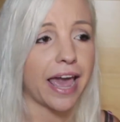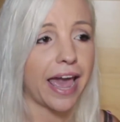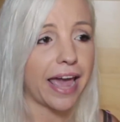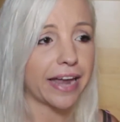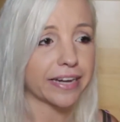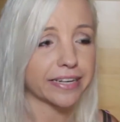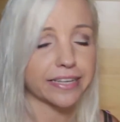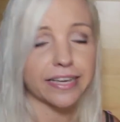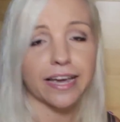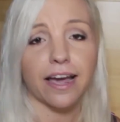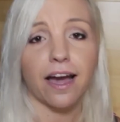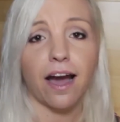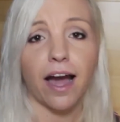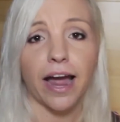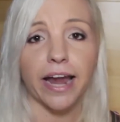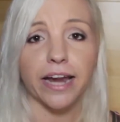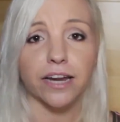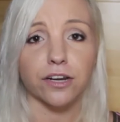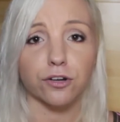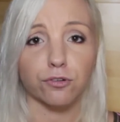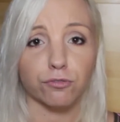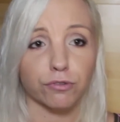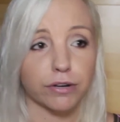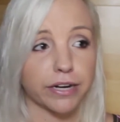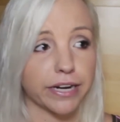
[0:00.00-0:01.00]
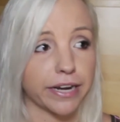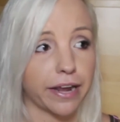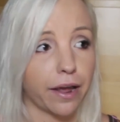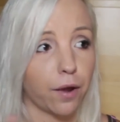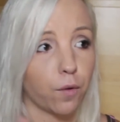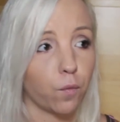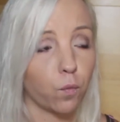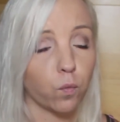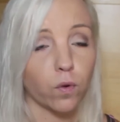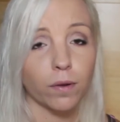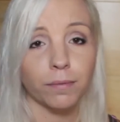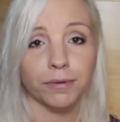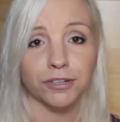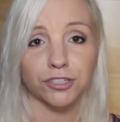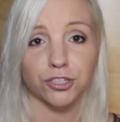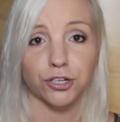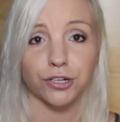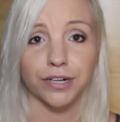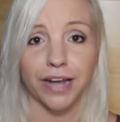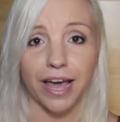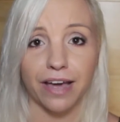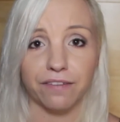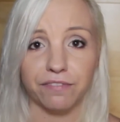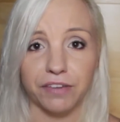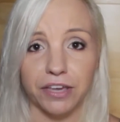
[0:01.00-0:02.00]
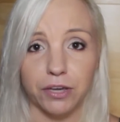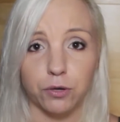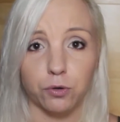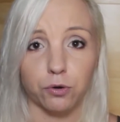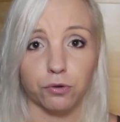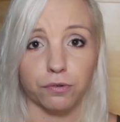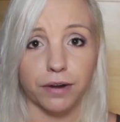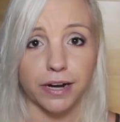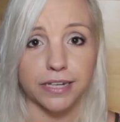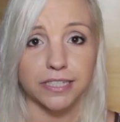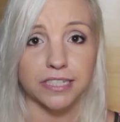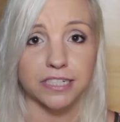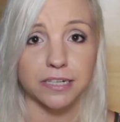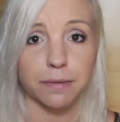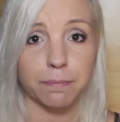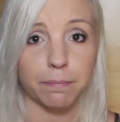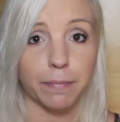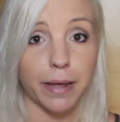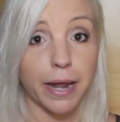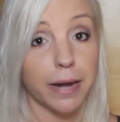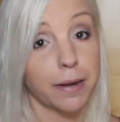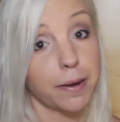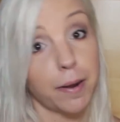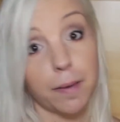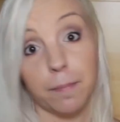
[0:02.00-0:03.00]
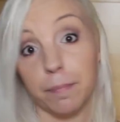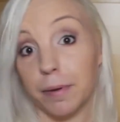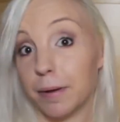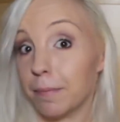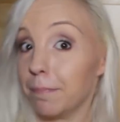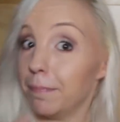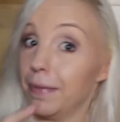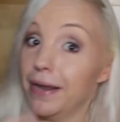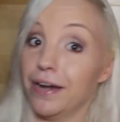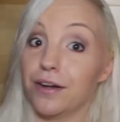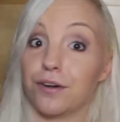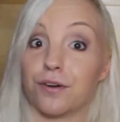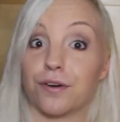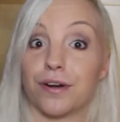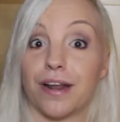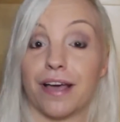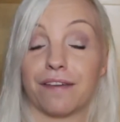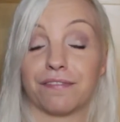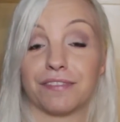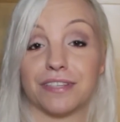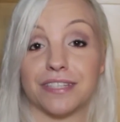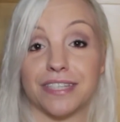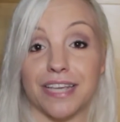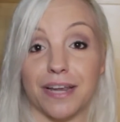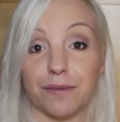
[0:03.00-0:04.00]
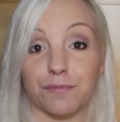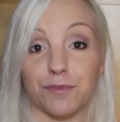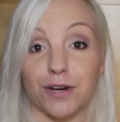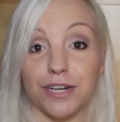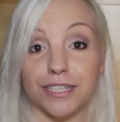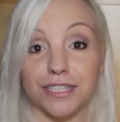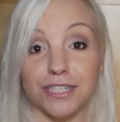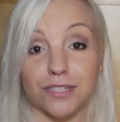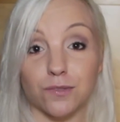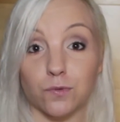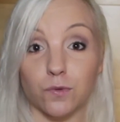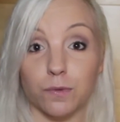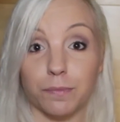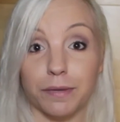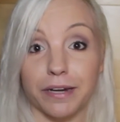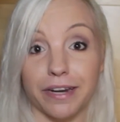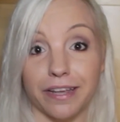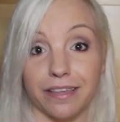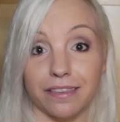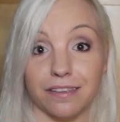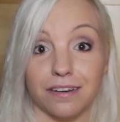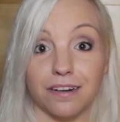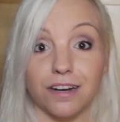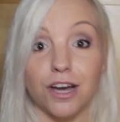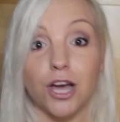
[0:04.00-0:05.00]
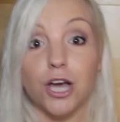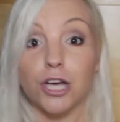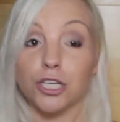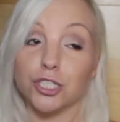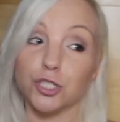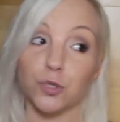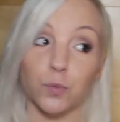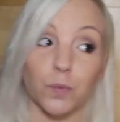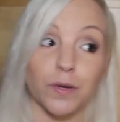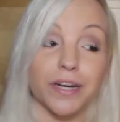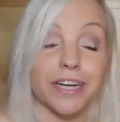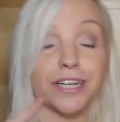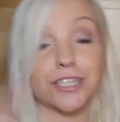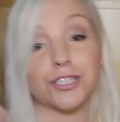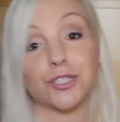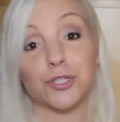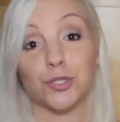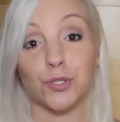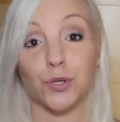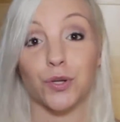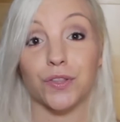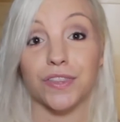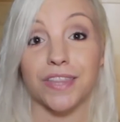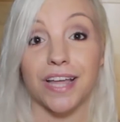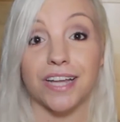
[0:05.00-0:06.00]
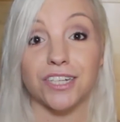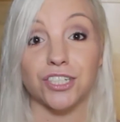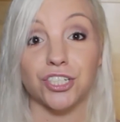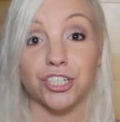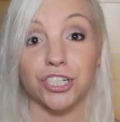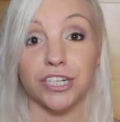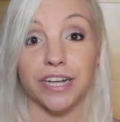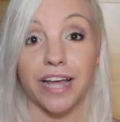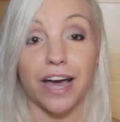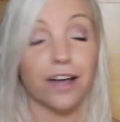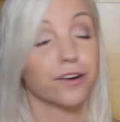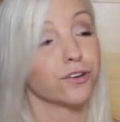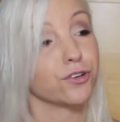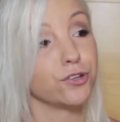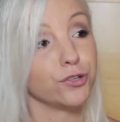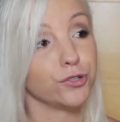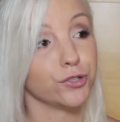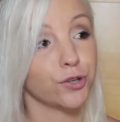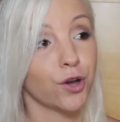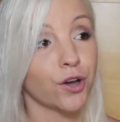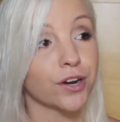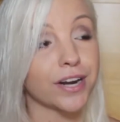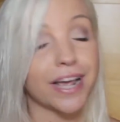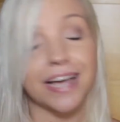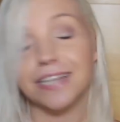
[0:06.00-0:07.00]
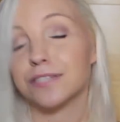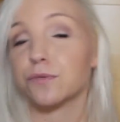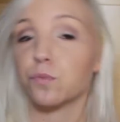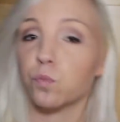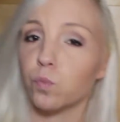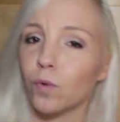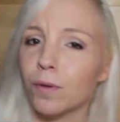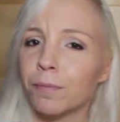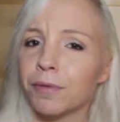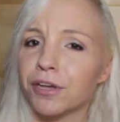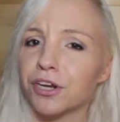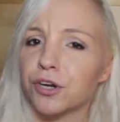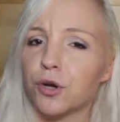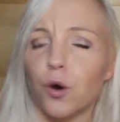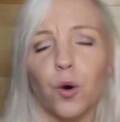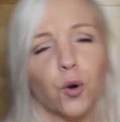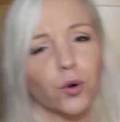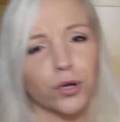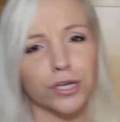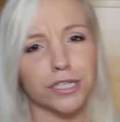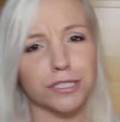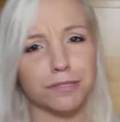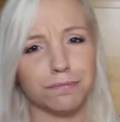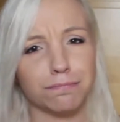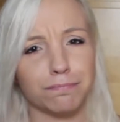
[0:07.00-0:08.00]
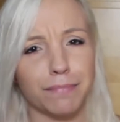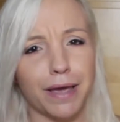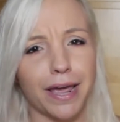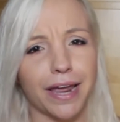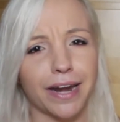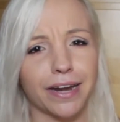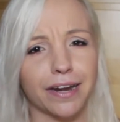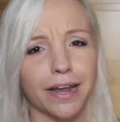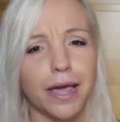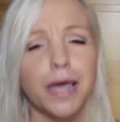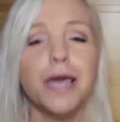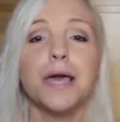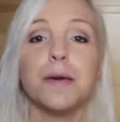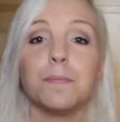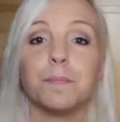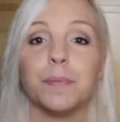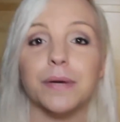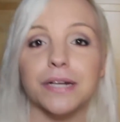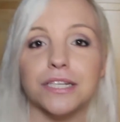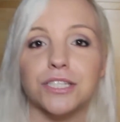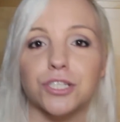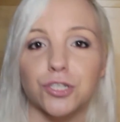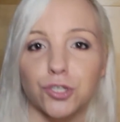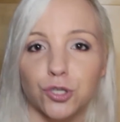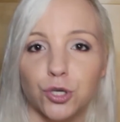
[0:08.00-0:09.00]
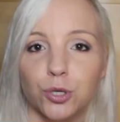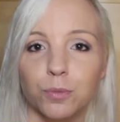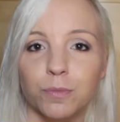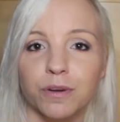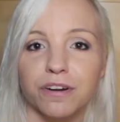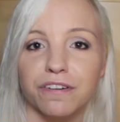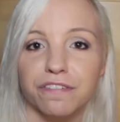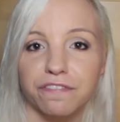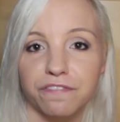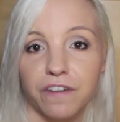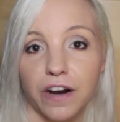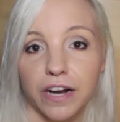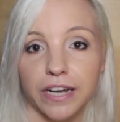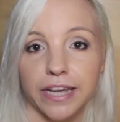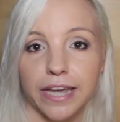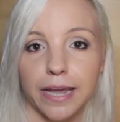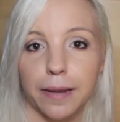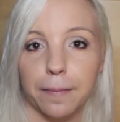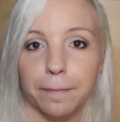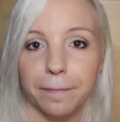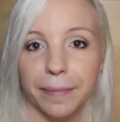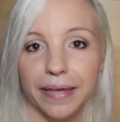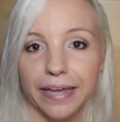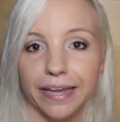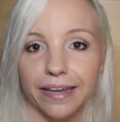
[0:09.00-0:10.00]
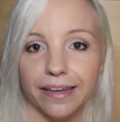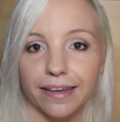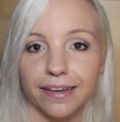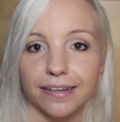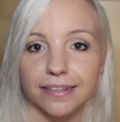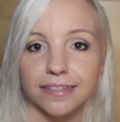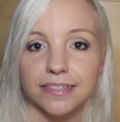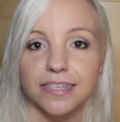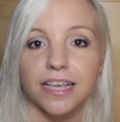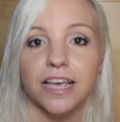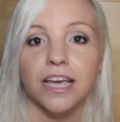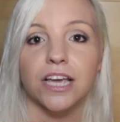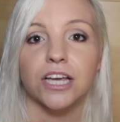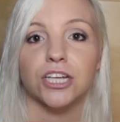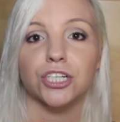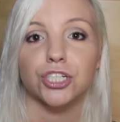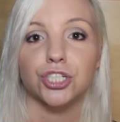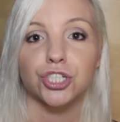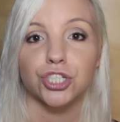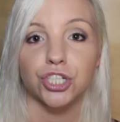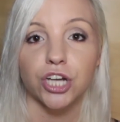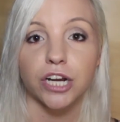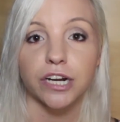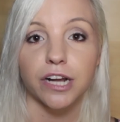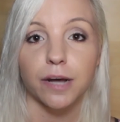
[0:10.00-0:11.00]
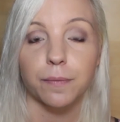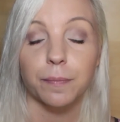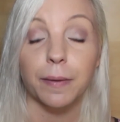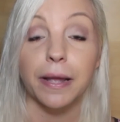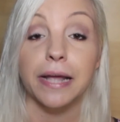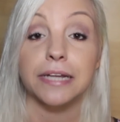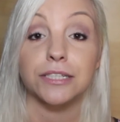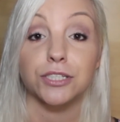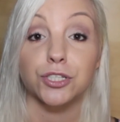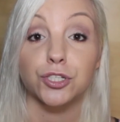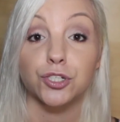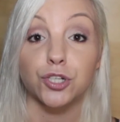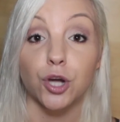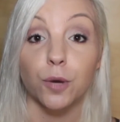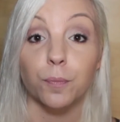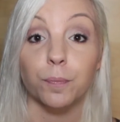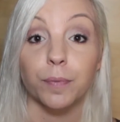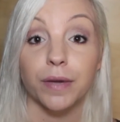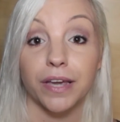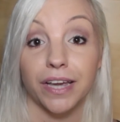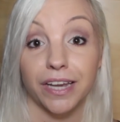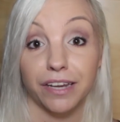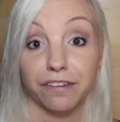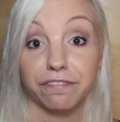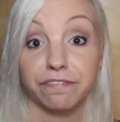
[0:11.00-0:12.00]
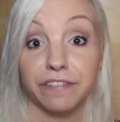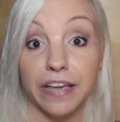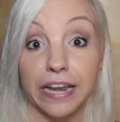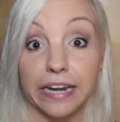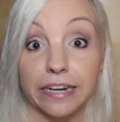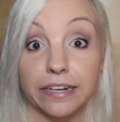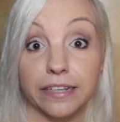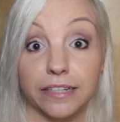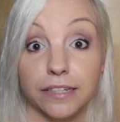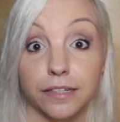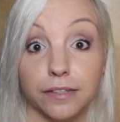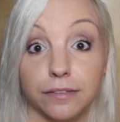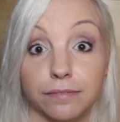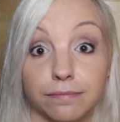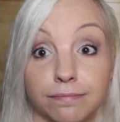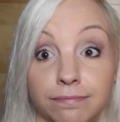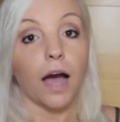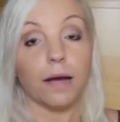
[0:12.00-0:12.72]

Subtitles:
And yeah, I agree. Women don't have equal rights to men, but men don't have the same rights as women either. So we need to sort that shit out, not as women or as men, but as human fucking beings. Shut up and stop being offended.